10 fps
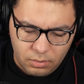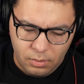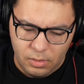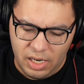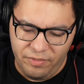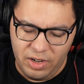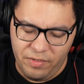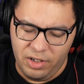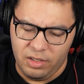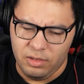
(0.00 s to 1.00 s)
I've
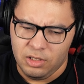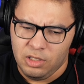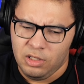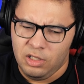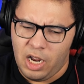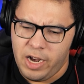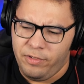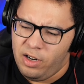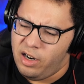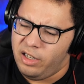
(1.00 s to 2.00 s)
never done
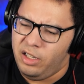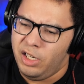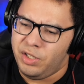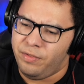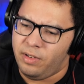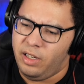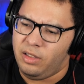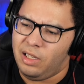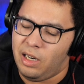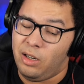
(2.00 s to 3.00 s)
an audition for
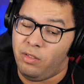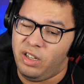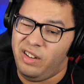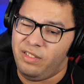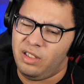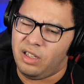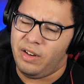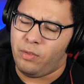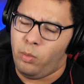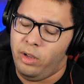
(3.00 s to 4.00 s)
anything. I don't really think I
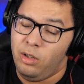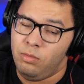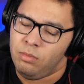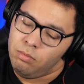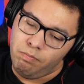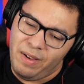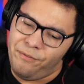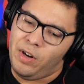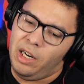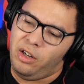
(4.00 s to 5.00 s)
ever will. It'd be
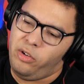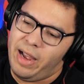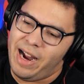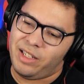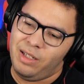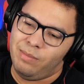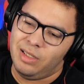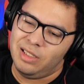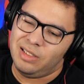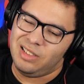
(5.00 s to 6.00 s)
fun to do acting,
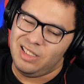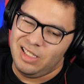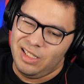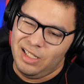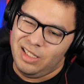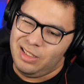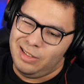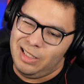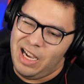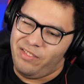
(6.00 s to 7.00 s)
but
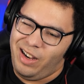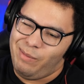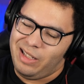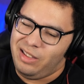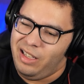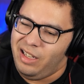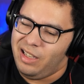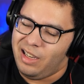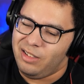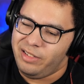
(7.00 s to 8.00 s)
not really my thing,
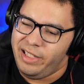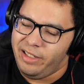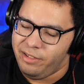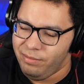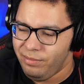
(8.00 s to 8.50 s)
I don't think.